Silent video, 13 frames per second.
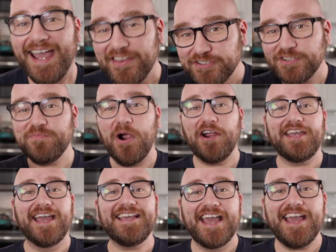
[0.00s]
Hey, this is Mark,
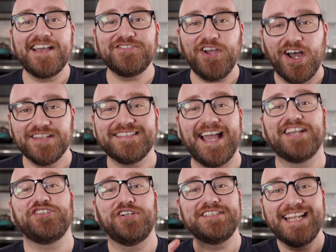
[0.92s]
aka Sauce
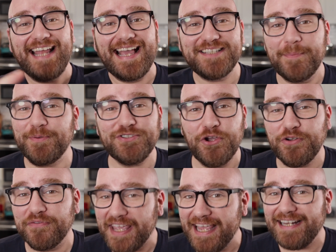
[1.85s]
Stache, and on today's episode
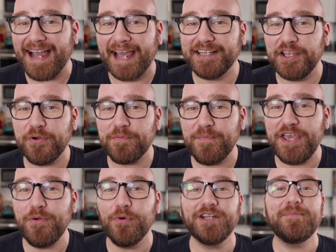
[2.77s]
of Eat Kindly with
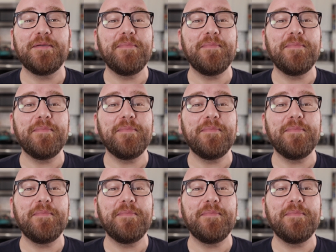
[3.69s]
me, we're gonna